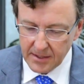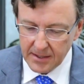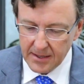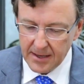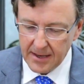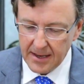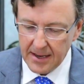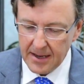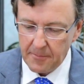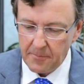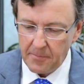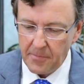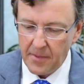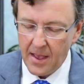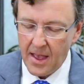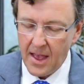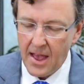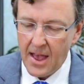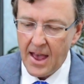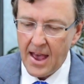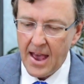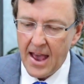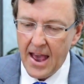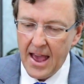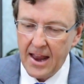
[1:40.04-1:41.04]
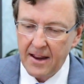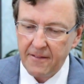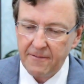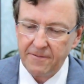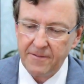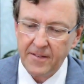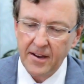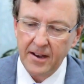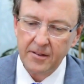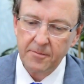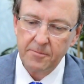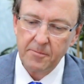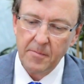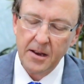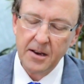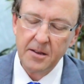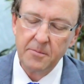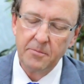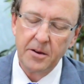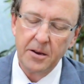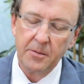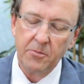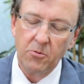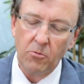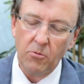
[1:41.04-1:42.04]
And in fact,
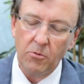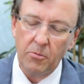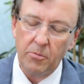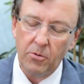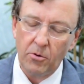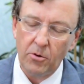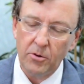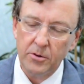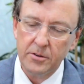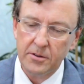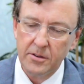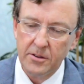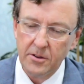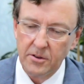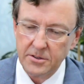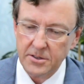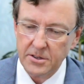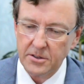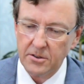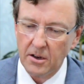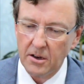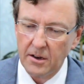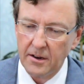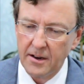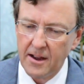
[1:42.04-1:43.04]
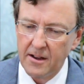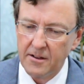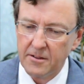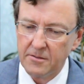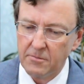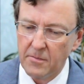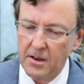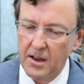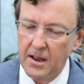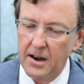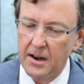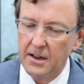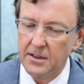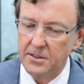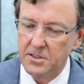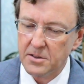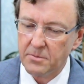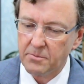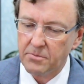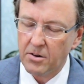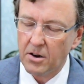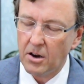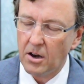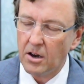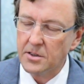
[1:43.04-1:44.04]
many people will point to the Aussie dollar now and are
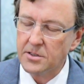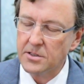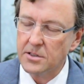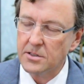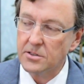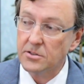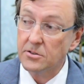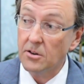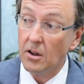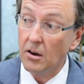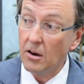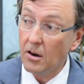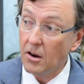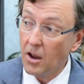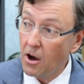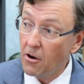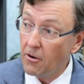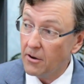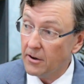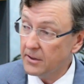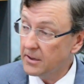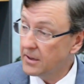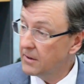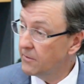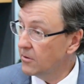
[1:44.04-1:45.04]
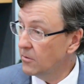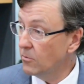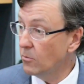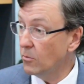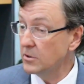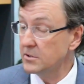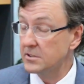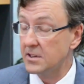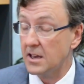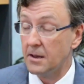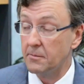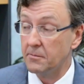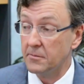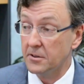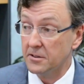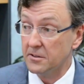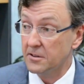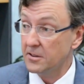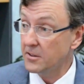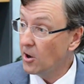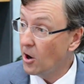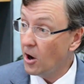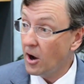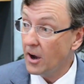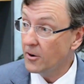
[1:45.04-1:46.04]
surprised it's not lower, given what's happening
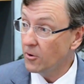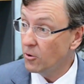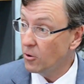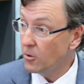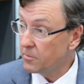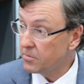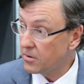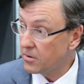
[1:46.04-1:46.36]
to the iron ore